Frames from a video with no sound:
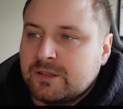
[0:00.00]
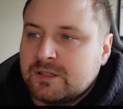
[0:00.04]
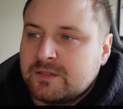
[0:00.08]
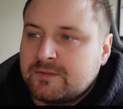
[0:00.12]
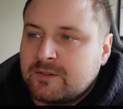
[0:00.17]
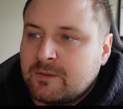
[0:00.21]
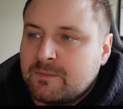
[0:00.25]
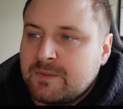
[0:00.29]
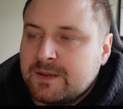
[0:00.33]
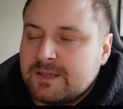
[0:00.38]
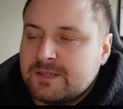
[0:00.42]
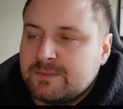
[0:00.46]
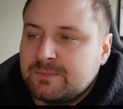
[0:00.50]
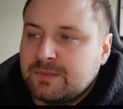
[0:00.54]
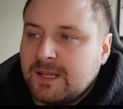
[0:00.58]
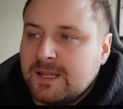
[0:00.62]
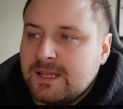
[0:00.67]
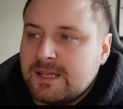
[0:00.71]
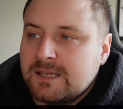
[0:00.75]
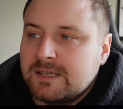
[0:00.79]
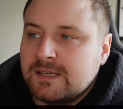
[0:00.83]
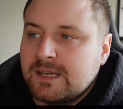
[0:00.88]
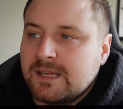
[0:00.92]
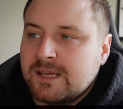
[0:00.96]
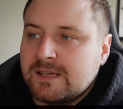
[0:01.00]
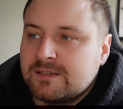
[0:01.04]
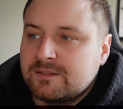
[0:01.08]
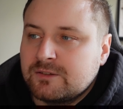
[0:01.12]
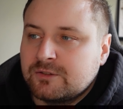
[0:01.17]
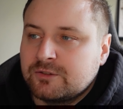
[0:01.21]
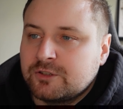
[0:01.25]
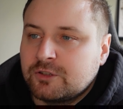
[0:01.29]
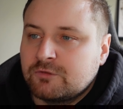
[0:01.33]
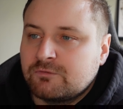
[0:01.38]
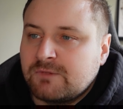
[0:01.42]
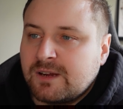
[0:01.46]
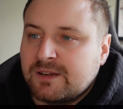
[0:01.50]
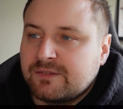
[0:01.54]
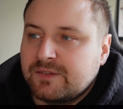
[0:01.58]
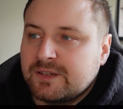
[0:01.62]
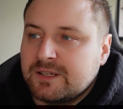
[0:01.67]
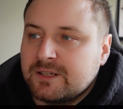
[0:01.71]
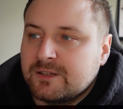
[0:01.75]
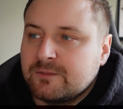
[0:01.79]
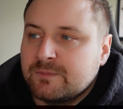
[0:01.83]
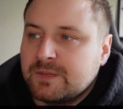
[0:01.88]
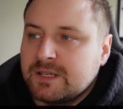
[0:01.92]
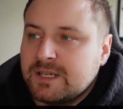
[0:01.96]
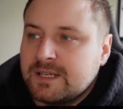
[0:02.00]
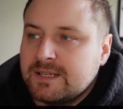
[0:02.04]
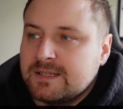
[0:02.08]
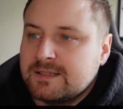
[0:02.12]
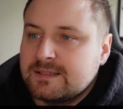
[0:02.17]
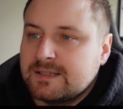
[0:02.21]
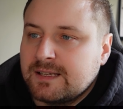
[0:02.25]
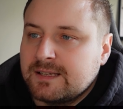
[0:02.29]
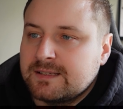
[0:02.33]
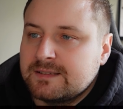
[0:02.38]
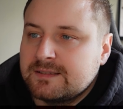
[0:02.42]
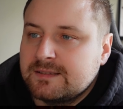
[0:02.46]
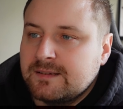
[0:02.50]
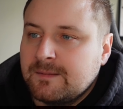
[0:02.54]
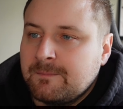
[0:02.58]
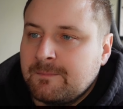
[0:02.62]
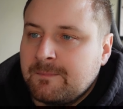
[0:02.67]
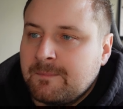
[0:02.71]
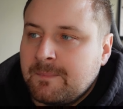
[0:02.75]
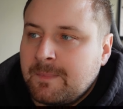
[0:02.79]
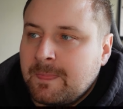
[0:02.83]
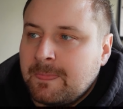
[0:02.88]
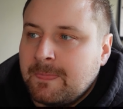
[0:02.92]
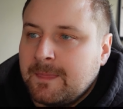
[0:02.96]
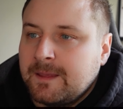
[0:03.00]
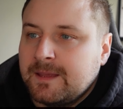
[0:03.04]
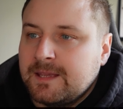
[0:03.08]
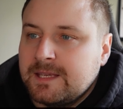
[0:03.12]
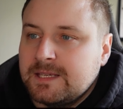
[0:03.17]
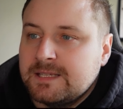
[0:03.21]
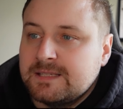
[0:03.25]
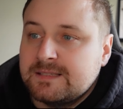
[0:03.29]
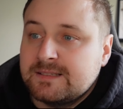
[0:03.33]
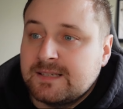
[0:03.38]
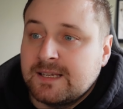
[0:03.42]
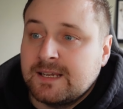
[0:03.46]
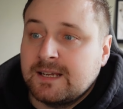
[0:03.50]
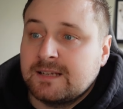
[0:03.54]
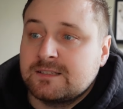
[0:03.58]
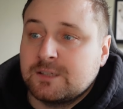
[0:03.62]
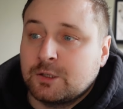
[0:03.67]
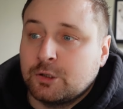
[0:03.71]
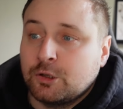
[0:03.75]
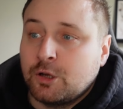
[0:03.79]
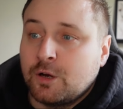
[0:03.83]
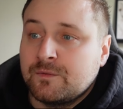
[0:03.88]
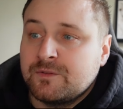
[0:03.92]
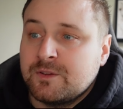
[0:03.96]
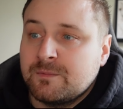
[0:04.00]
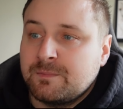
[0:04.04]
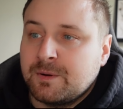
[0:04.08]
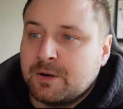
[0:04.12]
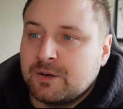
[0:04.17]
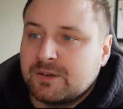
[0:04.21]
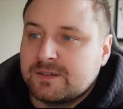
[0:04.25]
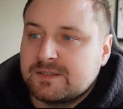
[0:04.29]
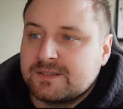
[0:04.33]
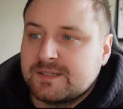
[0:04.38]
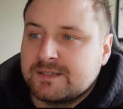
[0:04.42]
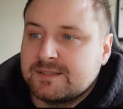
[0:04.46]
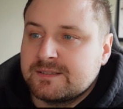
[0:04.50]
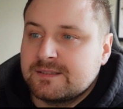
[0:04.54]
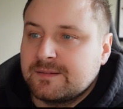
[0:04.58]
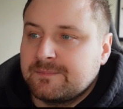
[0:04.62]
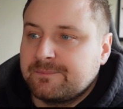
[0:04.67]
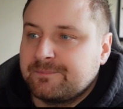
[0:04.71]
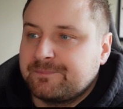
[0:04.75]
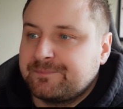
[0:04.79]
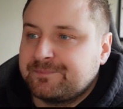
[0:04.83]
from his playing days under Rafael Benitez. He ticked a lot of the boxes.